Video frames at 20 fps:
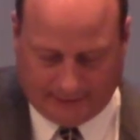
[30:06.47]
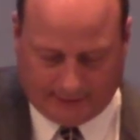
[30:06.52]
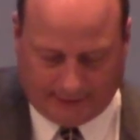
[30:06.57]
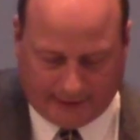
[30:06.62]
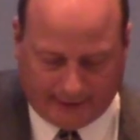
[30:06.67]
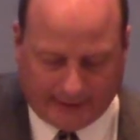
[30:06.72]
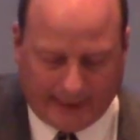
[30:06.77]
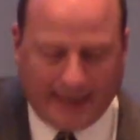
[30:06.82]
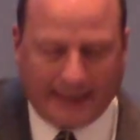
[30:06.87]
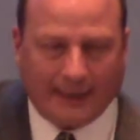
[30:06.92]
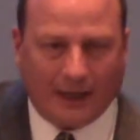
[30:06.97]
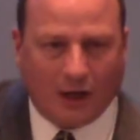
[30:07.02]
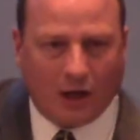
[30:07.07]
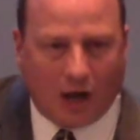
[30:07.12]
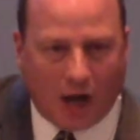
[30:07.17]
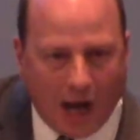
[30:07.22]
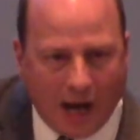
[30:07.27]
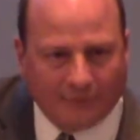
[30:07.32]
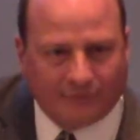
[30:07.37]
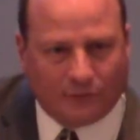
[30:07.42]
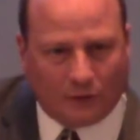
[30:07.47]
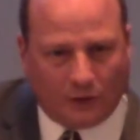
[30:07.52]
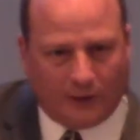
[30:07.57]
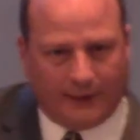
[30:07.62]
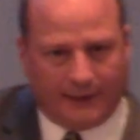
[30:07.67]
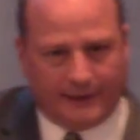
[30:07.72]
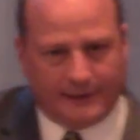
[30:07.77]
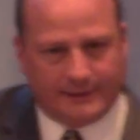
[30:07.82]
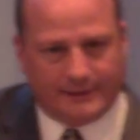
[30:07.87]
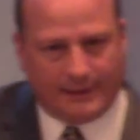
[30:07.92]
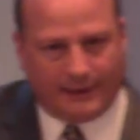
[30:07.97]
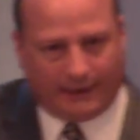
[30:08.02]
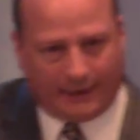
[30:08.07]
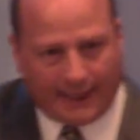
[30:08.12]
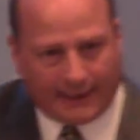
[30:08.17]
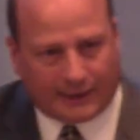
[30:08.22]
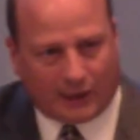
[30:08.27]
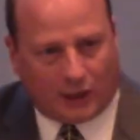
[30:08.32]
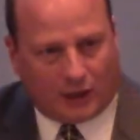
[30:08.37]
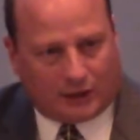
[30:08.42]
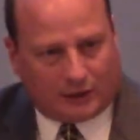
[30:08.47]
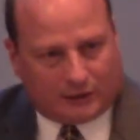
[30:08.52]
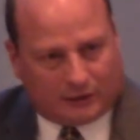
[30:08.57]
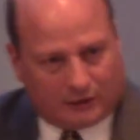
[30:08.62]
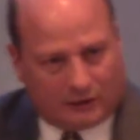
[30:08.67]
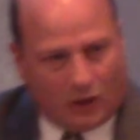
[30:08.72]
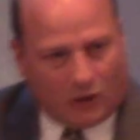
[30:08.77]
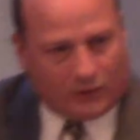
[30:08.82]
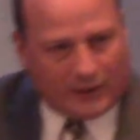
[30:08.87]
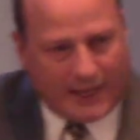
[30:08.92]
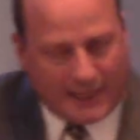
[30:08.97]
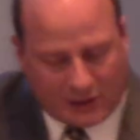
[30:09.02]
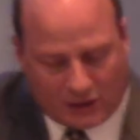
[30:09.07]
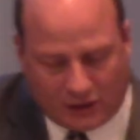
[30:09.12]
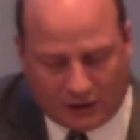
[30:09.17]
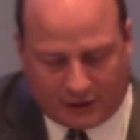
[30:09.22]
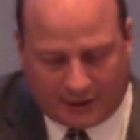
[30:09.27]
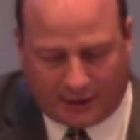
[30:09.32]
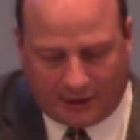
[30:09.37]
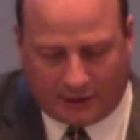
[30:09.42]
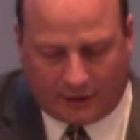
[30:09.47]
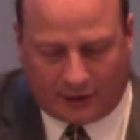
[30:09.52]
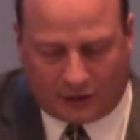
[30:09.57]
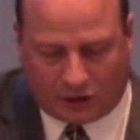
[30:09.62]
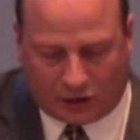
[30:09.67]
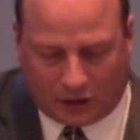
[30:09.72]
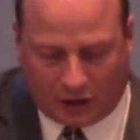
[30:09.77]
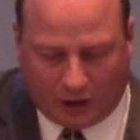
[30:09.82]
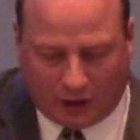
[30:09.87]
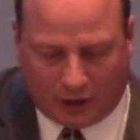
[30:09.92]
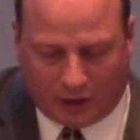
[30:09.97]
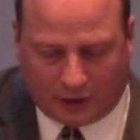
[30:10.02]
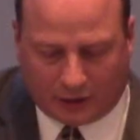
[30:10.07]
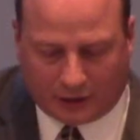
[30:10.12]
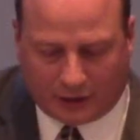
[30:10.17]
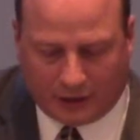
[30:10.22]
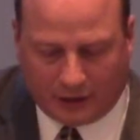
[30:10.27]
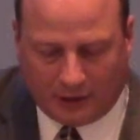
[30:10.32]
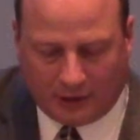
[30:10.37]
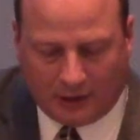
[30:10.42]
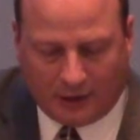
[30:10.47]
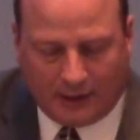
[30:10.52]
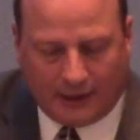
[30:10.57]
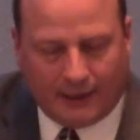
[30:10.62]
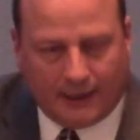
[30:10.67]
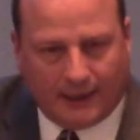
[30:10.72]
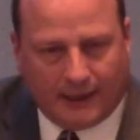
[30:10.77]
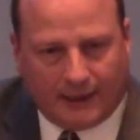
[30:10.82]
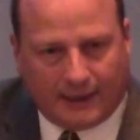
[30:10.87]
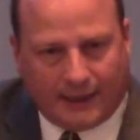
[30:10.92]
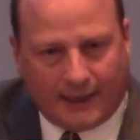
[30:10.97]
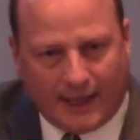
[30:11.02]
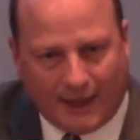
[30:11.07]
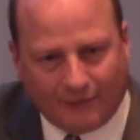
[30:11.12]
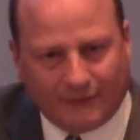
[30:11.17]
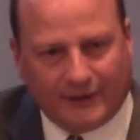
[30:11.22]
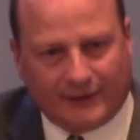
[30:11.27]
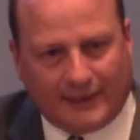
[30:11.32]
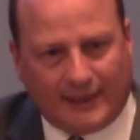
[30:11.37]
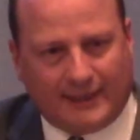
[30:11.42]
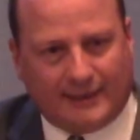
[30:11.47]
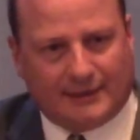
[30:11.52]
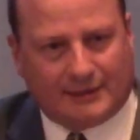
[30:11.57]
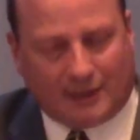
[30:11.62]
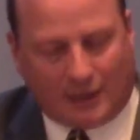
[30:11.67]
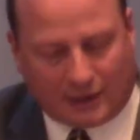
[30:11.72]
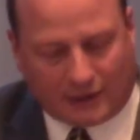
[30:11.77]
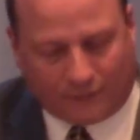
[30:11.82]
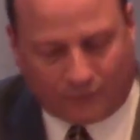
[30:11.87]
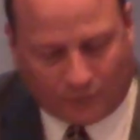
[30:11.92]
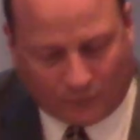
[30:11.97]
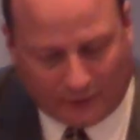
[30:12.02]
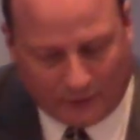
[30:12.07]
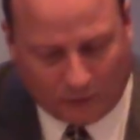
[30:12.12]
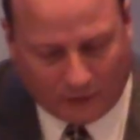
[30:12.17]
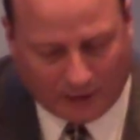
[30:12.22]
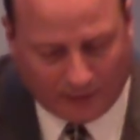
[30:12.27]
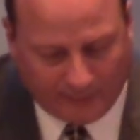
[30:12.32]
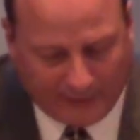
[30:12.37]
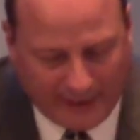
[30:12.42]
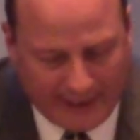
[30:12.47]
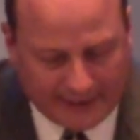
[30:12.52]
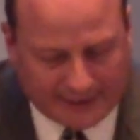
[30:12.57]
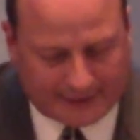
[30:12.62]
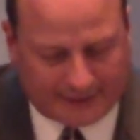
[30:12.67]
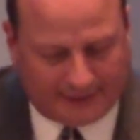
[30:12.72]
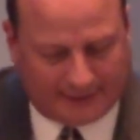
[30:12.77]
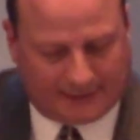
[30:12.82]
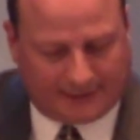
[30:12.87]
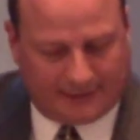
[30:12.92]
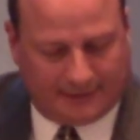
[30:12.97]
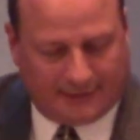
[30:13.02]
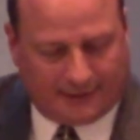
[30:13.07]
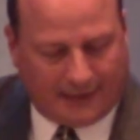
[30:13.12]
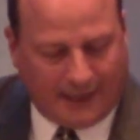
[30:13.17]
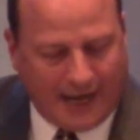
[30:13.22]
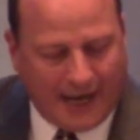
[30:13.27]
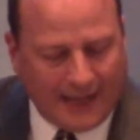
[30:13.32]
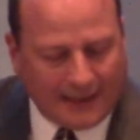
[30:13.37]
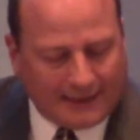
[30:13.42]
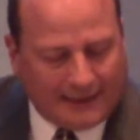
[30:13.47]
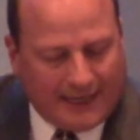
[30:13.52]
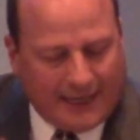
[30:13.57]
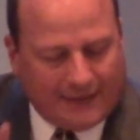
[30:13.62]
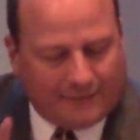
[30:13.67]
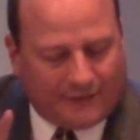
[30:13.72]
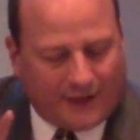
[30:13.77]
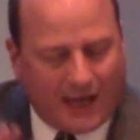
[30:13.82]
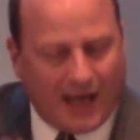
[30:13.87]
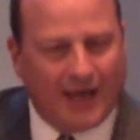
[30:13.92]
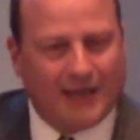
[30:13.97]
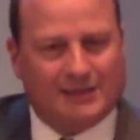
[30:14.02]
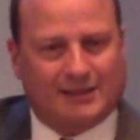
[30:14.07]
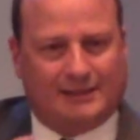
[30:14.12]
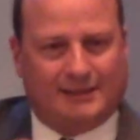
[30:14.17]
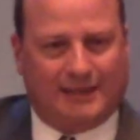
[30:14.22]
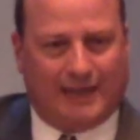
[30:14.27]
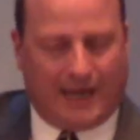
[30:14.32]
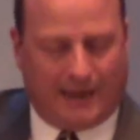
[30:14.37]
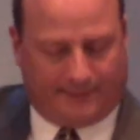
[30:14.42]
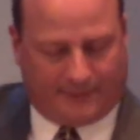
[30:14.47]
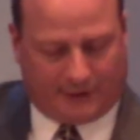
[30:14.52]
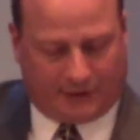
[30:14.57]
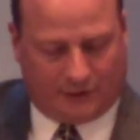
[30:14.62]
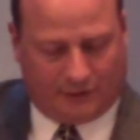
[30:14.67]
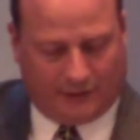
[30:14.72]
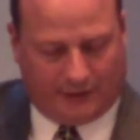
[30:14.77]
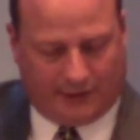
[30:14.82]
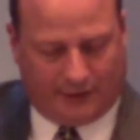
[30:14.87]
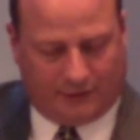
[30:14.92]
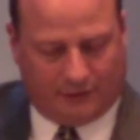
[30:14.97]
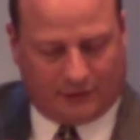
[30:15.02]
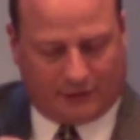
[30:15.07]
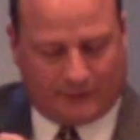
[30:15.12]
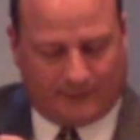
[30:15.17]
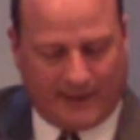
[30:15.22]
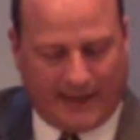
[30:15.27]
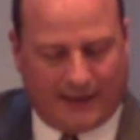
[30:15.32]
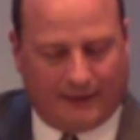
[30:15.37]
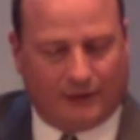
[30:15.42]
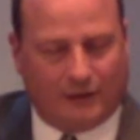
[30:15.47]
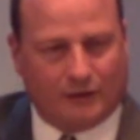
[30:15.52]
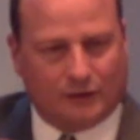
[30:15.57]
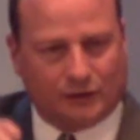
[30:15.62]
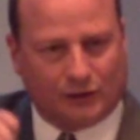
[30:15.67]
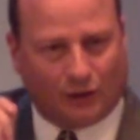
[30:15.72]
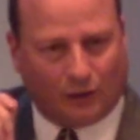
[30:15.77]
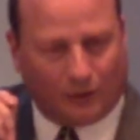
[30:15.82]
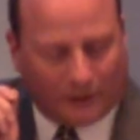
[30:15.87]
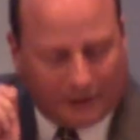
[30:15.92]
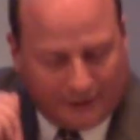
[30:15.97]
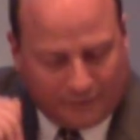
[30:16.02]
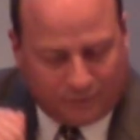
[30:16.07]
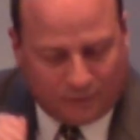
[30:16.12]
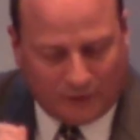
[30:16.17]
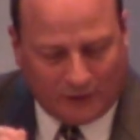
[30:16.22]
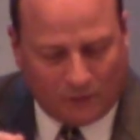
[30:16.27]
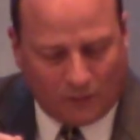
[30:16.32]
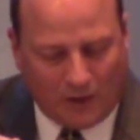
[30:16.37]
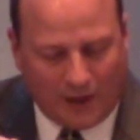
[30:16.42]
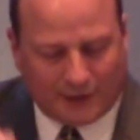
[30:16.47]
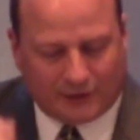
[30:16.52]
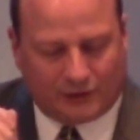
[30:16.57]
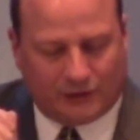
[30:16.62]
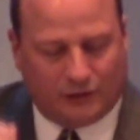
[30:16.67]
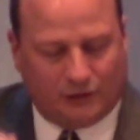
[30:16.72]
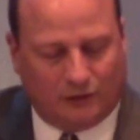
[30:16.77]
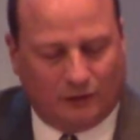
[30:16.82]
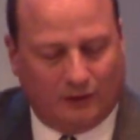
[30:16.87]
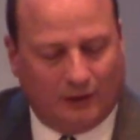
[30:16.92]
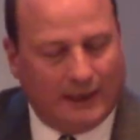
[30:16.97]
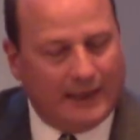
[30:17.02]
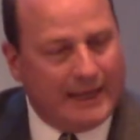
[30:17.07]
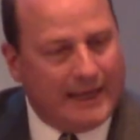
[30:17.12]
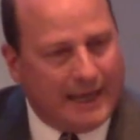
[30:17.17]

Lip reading: Yet like our offerings, like our donations here at church, everything is on a free will basis. God gave us the opportunity to expand our soul if we want to.